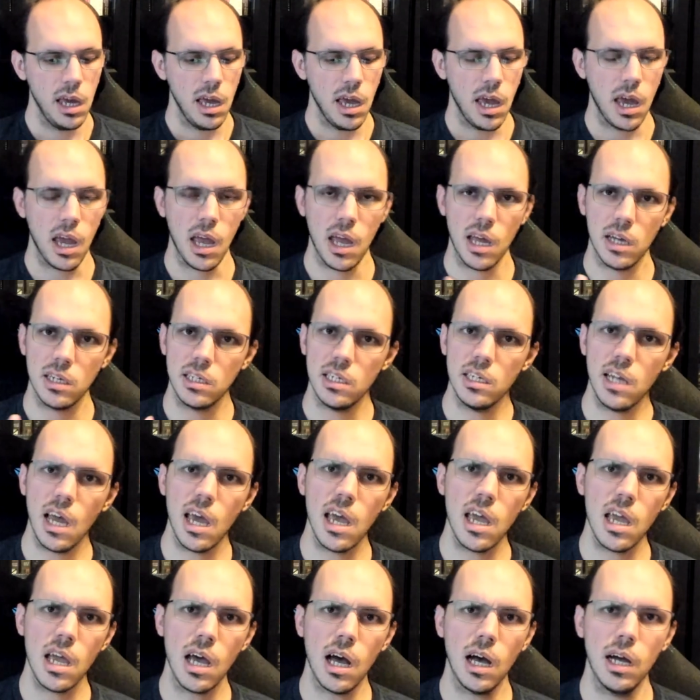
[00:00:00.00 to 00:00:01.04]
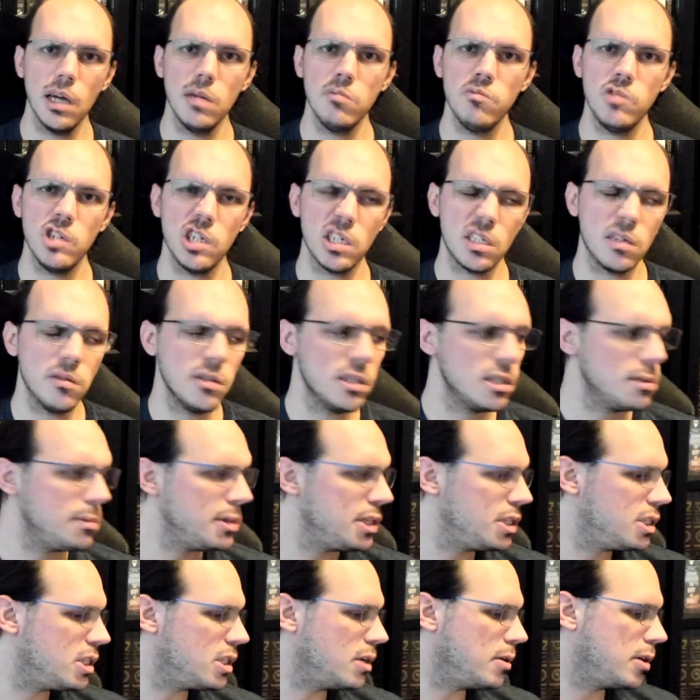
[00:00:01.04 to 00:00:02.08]
And today I'm just going to be
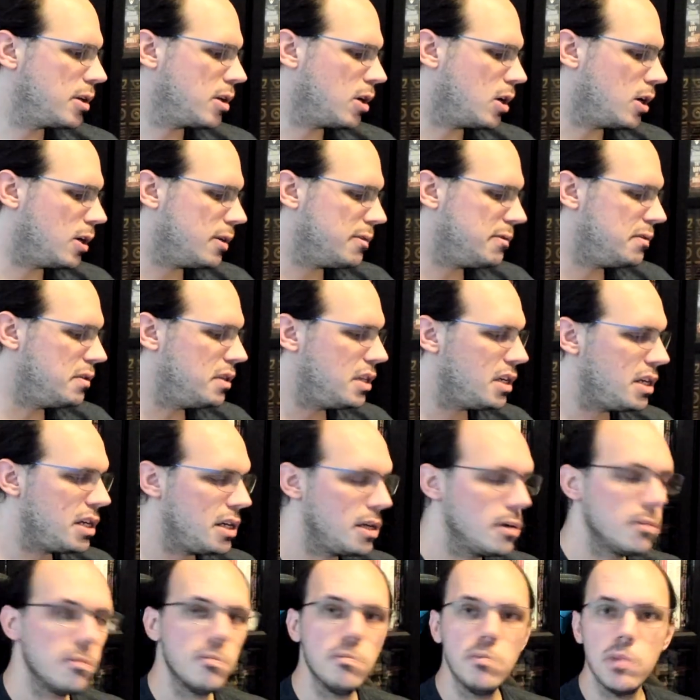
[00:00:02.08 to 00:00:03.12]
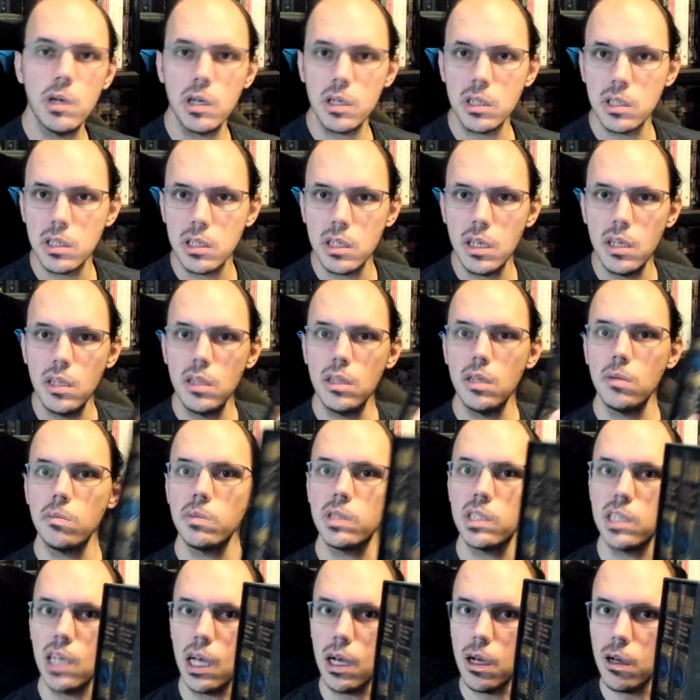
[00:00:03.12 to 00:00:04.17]
showing off the books
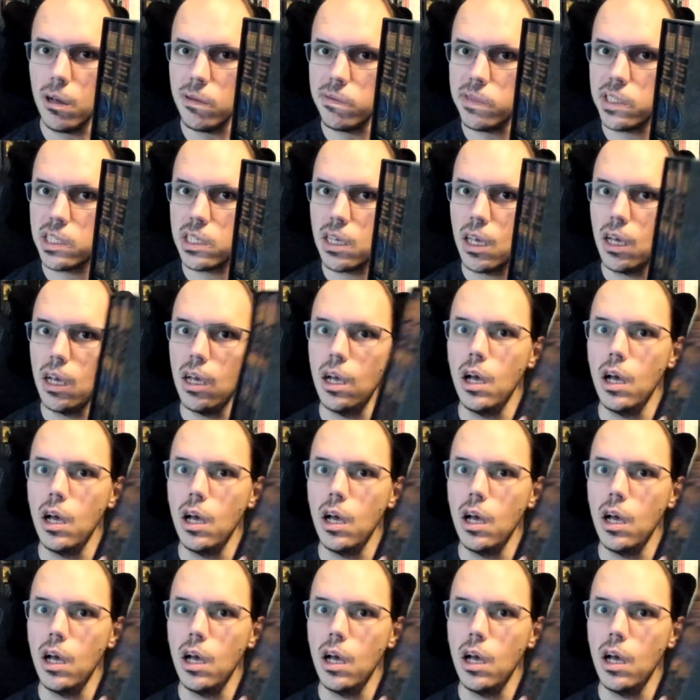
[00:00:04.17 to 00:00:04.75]
themselves